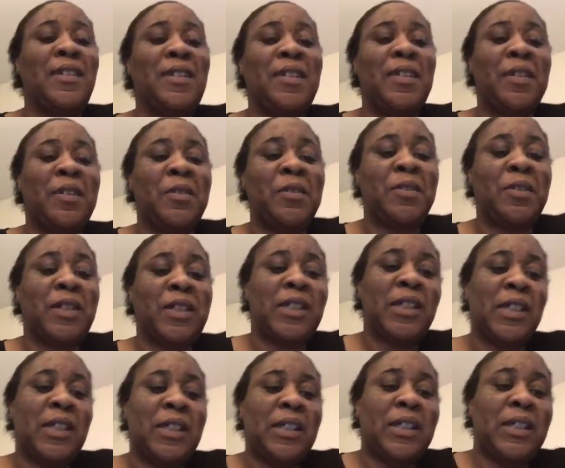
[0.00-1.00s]

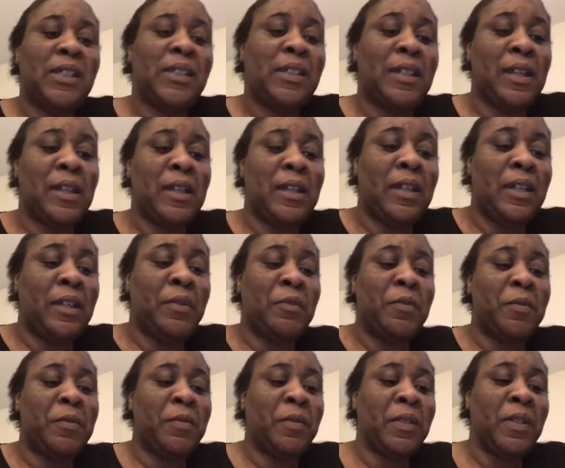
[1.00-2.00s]
Not
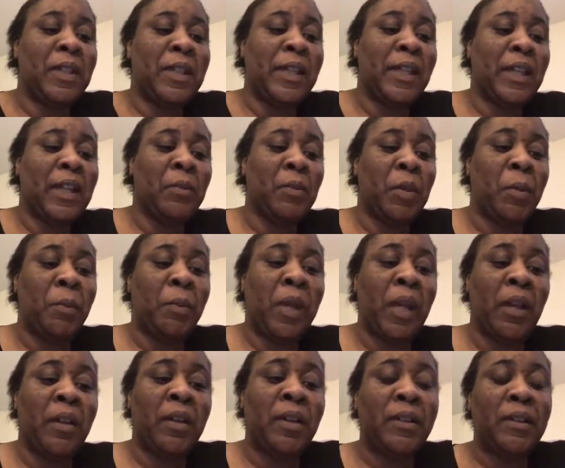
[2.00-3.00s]
like I'm
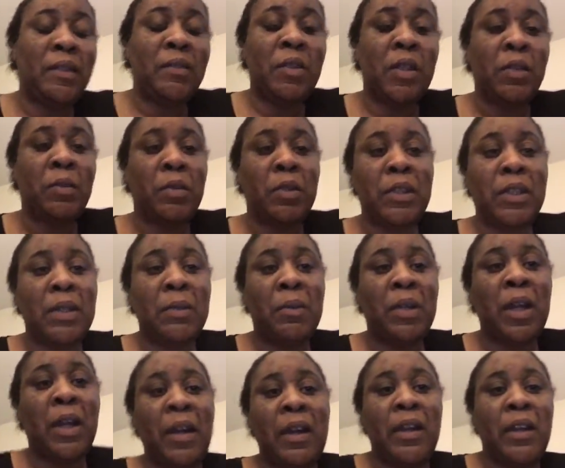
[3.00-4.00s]
embarrassed of him, because
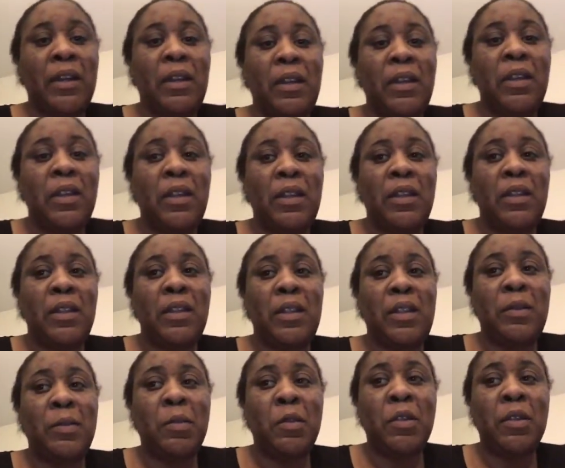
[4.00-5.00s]
I'm not.
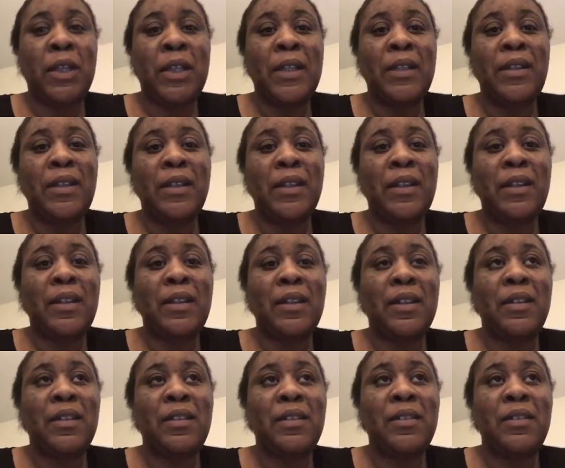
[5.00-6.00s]
It's more or less
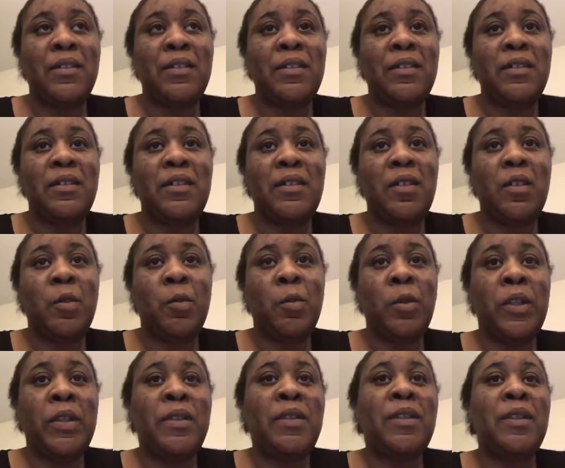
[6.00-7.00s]
like,
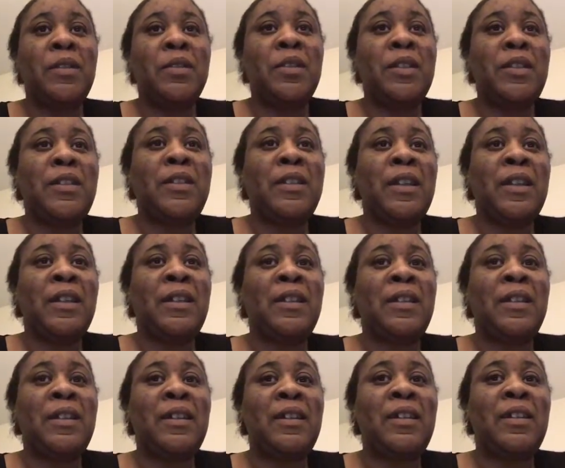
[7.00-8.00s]
what's he gonna say
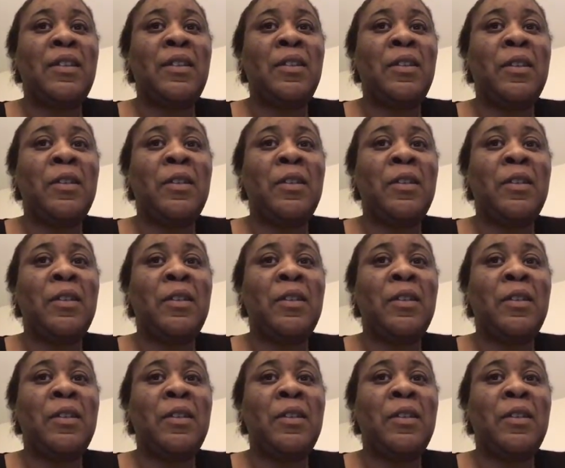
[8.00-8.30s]
that